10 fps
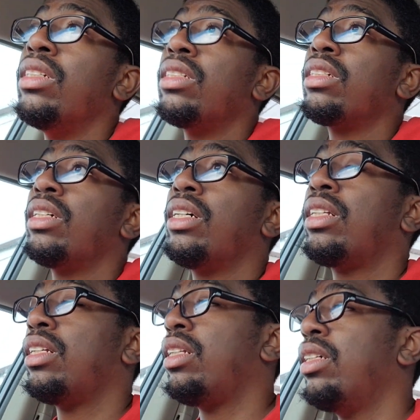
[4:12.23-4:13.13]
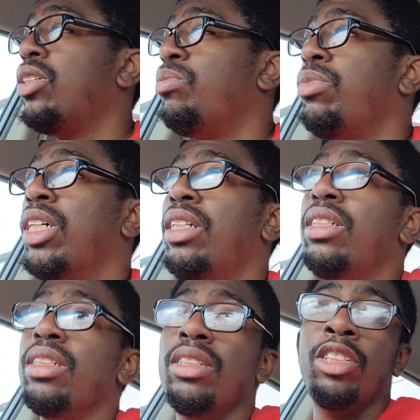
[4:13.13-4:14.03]
It's got the little
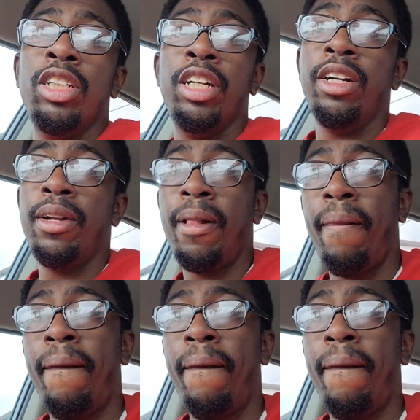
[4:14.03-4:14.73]
buttons on there.